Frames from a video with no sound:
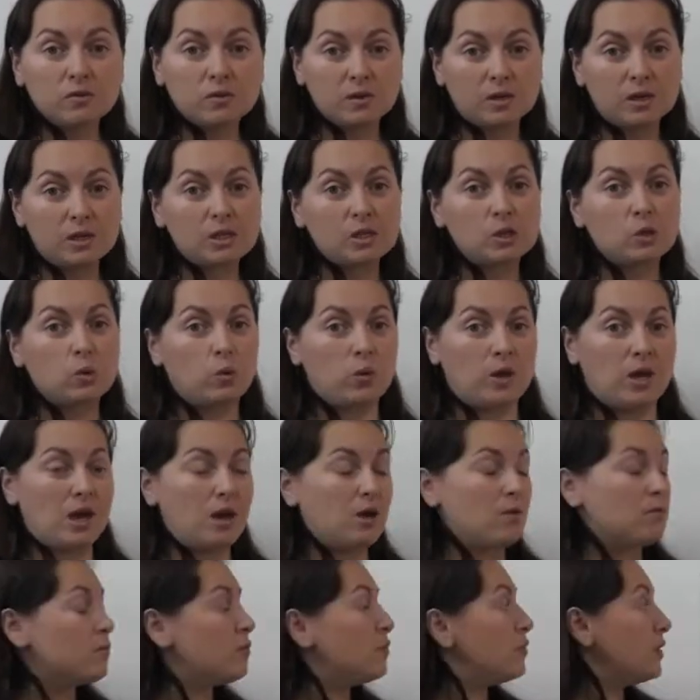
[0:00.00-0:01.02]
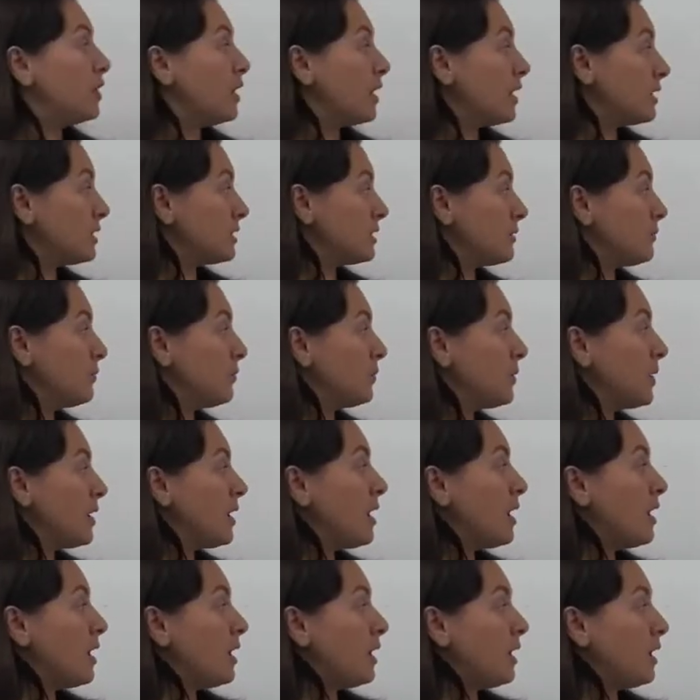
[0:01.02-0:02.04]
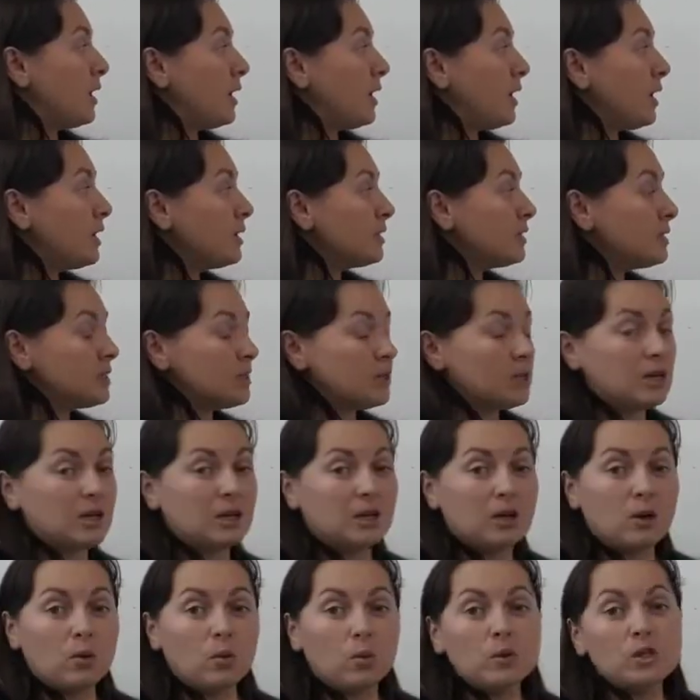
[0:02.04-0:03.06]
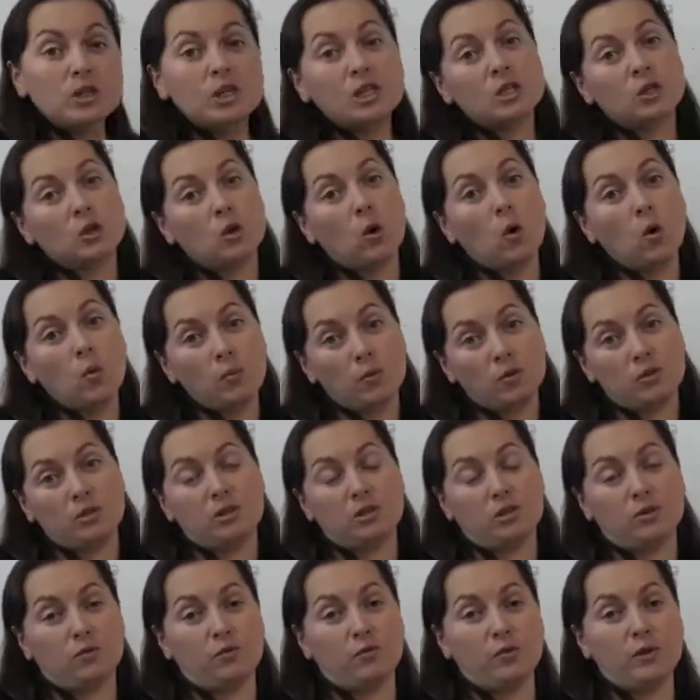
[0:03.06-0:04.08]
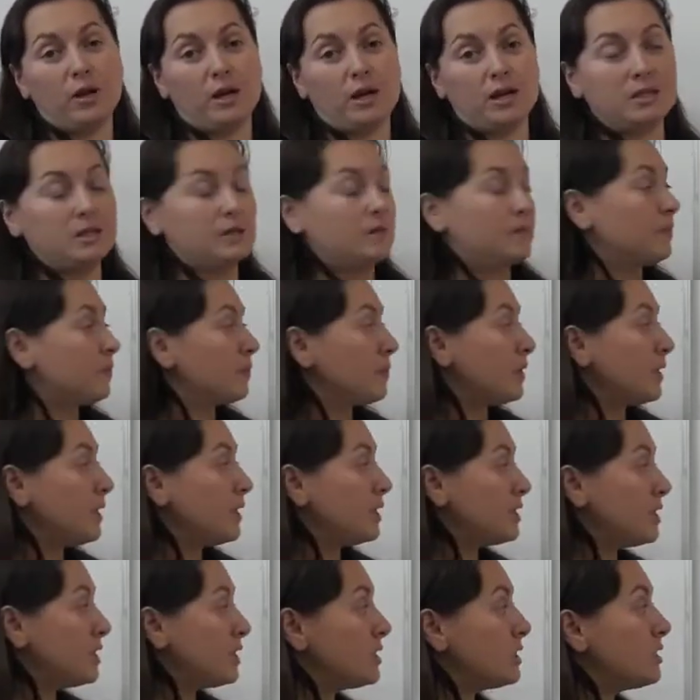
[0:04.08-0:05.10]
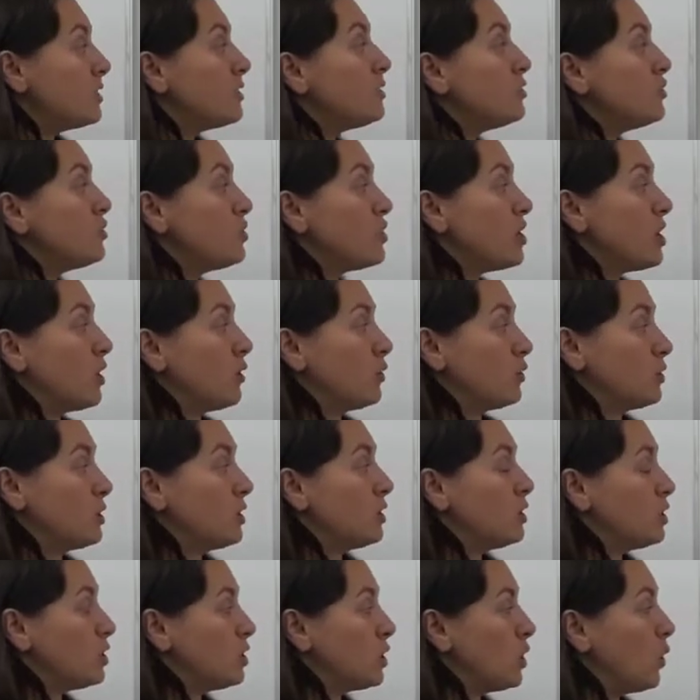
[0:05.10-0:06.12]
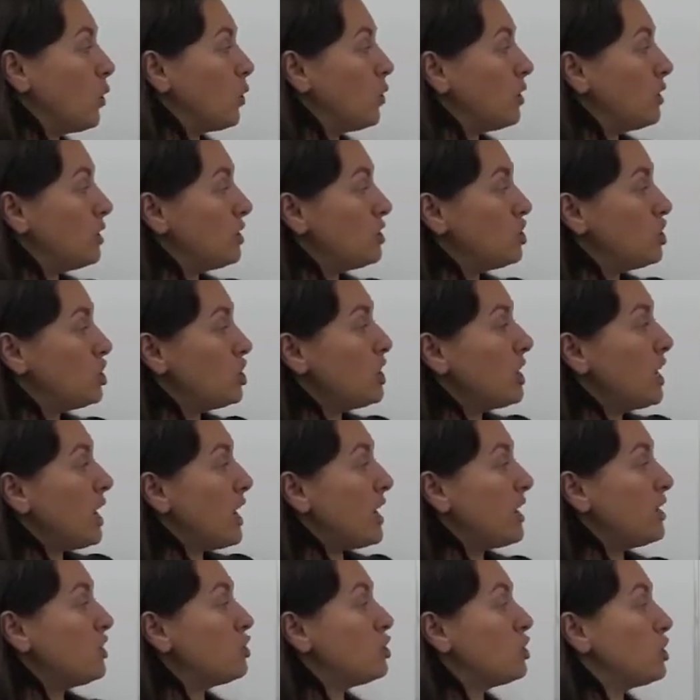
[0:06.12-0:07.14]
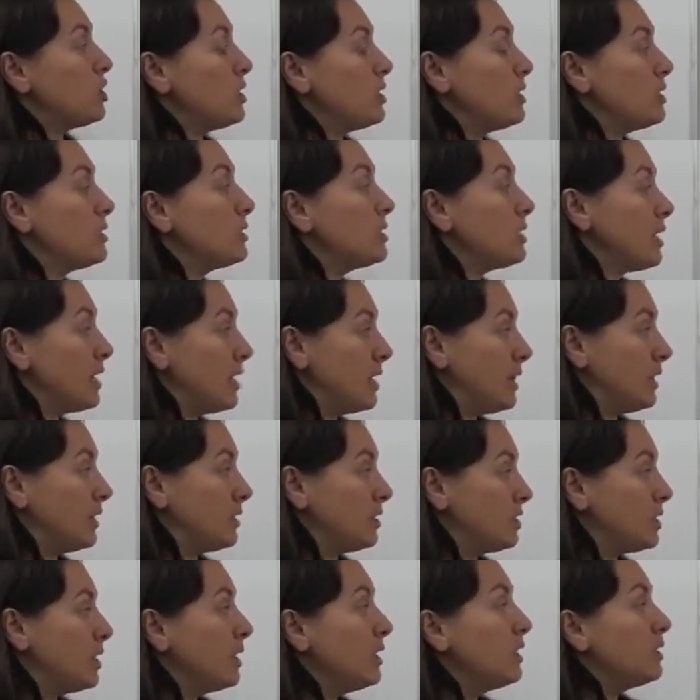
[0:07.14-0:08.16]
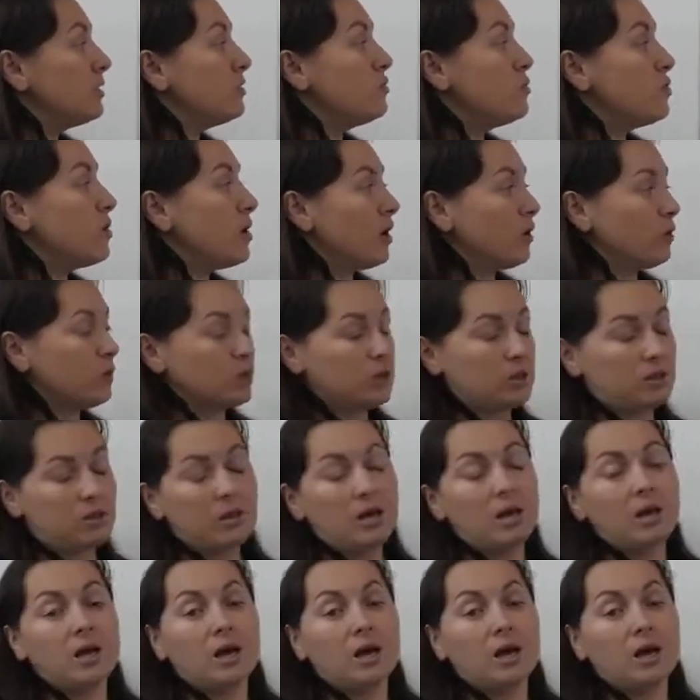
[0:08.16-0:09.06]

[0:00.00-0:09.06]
of this, we have flood. And what is opposite of flood? It is drought. So GH is silent, drought.